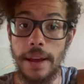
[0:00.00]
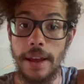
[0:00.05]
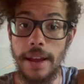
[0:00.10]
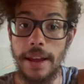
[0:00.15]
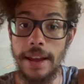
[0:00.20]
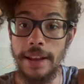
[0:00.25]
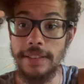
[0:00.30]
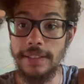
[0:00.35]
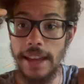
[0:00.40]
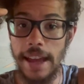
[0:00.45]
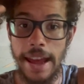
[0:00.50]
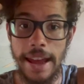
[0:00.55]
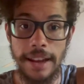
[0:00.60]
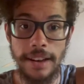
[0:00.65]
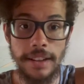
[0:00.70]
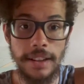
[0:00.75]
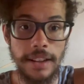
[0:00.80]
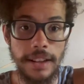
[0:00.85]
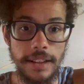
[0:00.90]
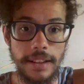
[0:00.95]
It's
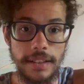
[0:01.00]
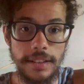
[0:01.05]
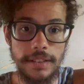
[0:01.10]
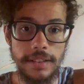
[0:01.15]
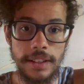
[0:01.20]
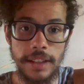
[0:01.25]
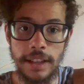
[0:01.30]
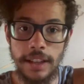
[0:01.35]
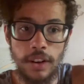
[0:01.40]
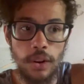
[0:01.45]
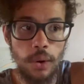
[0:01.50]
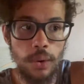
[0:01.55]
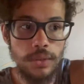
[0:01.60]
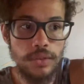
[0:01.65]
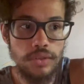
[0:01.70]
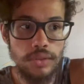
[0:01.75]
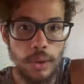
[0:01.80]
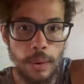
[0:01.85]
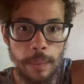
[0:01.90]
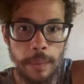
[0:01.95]
endless. It can hold
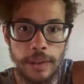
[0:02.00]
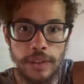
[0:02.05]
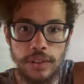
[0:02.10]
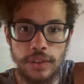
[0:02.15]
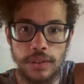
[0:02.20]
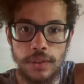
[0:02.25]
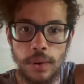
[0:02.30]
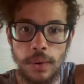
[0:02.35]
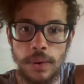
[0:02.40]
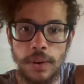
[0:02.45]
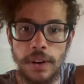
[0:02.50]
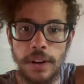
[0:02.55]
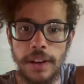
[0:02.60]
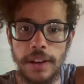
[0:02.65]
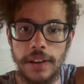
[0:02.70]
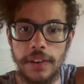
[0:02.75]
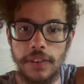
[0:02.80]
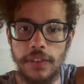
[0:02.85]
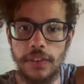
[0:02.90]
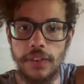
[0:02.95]
so much
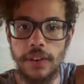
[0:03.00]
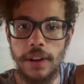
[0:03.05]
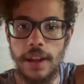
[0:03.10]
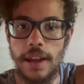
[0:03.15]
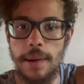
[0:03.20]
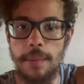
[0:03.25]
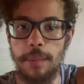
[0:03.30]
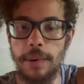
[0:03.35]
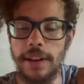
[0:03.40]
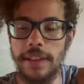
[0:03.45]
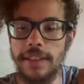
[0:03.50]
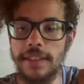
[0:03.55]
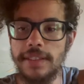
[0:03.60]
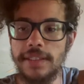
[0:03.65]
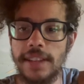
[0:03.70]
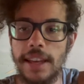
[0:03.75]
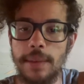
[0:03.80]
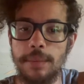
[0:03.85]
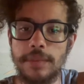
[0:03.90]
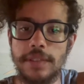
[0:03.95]
storage but at the
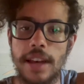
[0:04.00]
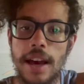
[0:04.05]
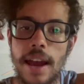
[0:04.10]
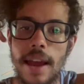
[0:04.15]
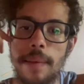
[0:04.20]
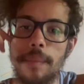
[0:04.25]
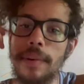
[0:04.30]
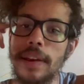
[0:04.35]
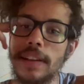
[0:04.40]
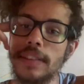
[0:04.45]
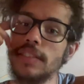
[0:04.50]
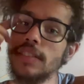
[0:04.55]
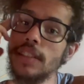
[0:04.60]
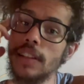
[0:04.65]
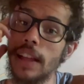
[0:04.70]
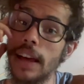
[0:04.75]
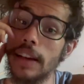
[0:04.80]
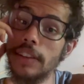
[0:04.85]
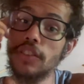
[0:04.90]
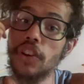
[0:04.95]
same time it
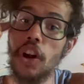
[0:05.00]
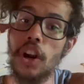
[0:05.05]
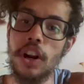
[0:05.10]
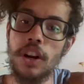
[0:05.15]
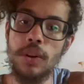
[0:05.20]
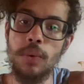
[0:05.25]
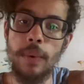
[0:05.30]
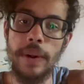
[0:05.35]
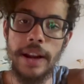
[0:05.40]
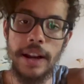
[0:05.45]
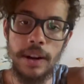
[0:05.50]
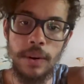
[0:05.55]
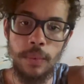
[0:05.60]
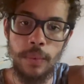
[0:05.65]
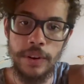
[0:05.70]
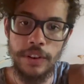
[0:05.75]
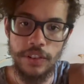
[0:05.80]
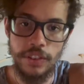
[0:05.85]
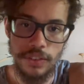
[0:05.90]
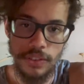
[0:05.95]
still has hardware
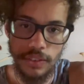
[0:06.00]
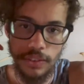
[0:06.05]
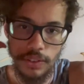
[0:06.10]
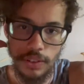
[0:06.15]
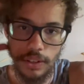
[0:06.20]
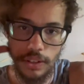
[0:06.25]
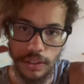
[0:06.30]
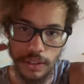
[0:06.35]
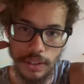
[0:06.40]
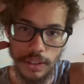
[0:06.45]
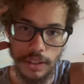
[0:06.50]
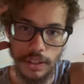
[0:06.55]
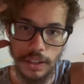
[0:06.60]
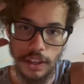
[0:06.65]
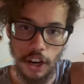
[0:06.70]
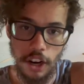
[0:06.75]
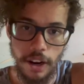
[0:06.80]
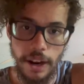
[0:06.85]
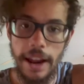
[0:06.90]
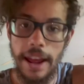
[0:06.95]
which is
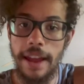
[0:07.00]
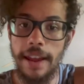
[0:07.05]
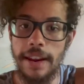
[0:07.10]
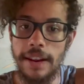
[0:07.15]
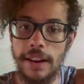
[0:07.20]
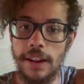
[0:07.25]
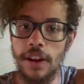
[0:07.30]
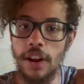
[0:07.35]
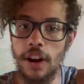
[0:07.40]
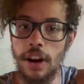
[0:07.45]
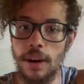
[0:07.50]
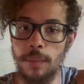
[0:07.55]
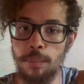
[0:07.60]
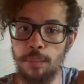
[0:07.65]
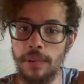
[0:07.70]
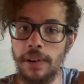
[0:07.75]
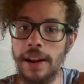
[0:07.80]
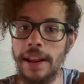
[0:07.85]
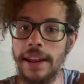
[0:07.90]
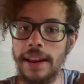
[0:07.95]
our head our
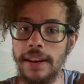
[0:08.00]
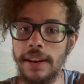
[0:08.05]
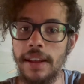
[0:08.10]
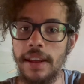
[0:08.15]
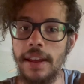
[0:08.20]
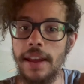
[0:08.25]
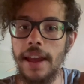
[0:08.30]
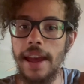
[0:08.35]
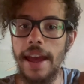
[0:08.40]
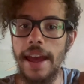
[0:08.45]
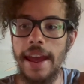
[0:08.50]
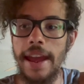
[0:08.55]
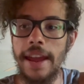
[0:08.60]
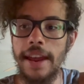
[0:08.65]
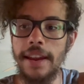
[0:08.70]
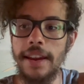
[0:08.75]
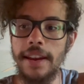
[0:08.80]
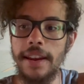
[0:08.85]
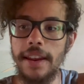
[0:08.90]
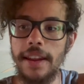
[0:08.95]
brain
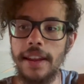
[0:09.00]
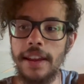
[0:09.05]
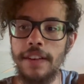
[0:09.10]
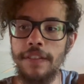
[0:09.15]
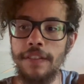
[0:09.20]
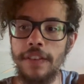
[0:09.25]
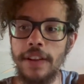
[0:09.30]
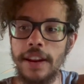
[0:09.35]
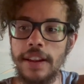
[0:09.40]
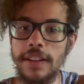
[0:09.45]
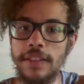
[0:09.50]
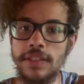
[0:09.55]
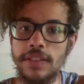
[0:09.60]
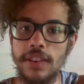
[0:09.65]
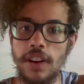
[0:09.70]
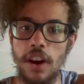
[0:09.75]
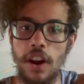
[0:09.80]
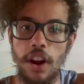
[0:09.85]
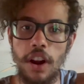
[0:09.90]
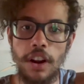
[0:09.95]
and if it's
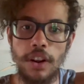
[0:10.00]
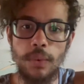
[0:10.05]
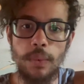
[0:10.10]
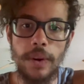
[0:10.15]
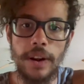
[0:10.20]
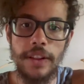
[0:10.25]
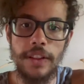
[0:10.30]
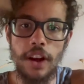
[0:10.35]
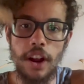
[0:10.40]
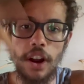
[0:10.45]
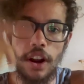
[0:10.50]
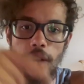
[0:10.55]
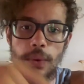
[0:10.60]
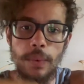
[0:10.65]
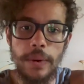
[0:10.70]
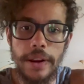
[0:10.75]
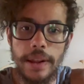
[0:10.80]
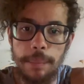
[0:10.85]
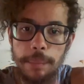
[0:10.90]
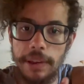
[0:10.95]
hardware the
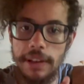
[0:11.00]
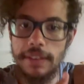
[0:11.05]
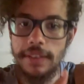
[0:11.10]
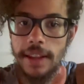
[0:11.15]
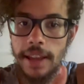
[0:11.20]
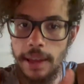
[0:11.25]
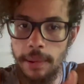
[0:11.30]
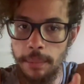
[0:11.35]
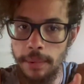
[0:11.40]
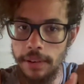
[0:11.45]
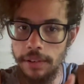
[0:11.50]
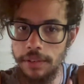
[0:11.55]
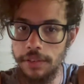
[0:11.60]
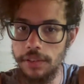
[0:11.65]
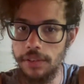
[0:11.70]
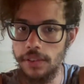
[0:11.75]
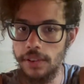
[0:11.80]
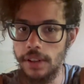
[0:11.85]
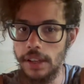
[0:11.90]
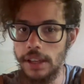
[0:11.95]
hardware can be
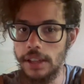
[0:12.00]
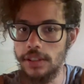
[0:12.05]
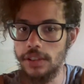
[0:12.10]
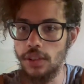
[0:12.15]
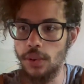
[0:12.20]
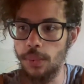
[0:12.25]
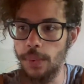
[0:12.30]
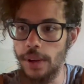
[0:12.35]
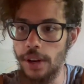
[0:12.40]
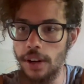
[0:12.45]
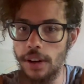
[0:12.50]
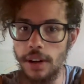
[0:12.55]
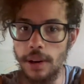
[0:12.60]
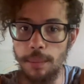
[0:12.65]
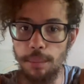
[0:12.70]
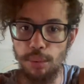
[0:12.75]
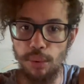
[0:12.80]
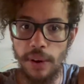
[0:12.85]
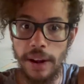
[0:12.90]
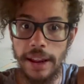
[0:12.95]
damaged so if we hurt our
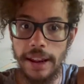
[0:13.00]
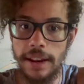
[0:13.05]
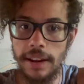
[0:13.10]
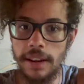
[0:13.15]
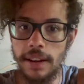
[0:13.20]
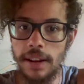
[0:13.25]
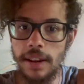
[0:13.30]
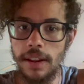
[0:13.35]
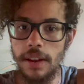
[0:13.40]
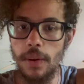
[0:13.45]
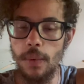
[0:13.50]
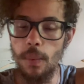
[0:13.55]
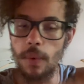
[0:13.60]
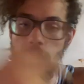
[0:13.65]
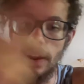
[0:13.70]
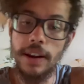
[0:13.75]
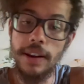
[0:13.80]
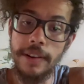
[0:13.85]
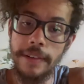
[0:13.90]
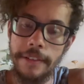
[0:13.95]
brain
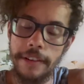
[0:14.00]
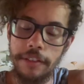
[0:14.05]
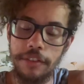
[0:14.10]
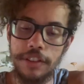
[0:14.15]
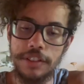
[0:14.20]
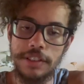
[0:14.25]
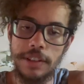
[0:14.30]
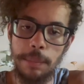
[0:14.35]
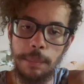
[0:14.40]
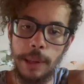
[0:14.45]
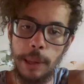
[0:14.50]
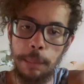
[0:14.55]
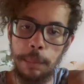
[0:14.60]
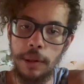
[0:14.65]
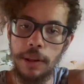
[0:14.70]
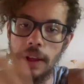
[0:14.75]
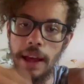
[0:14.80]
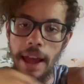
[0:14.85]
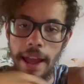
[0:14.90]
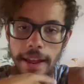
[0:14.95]
one for some
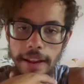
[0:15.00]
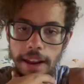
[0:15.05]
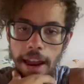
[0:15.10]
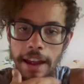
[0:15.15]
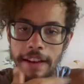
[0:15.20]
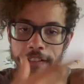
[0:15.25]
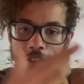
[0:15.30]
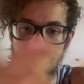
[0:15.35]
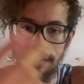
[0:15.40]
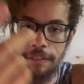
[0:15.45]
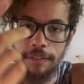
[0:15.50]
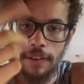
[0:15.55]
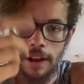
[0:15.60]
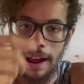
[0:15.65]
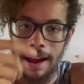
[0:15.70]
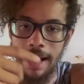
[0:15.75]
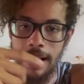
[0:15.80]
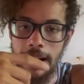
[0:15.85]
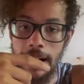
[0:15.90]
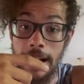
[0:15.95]
people i i
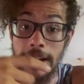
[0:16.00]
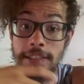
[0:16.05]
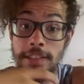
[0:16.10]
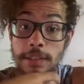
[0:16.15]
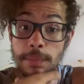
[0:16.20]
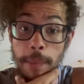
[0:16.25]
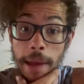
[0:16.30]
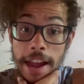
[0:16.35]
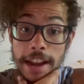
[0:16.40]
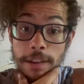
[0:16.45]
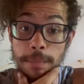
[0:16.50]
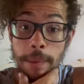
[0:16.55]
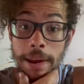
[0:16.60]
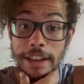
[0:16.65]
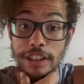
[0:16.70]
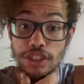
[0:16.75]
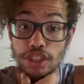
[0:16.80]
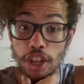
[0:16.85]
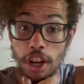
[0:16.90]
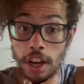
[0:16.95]
i, I smacked my
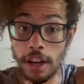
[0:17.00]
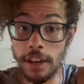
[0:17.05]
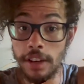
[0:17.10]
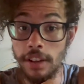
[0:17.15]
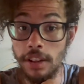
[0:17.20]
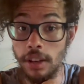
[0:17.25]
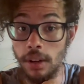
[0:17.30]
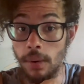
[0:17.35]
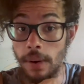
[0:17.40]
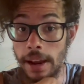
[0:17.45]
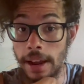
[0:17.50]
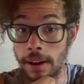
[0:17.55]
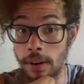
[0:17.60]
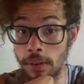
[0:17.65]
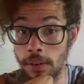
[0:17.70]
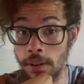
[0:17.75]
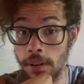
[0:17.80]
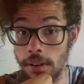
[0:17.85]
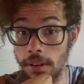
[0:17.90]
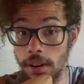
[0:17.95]
jaw into the
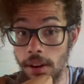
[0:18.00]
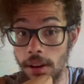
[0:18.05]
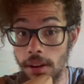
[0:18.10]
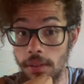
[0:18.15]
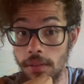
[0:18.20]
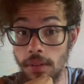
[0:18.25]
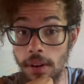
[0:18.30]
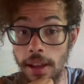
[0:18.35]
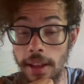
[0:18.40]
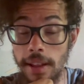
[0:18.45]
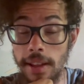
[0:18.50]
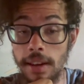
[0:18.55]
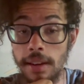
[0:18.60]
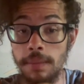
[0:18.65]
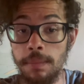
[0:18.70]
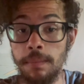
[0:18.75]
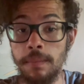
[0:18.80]
ground right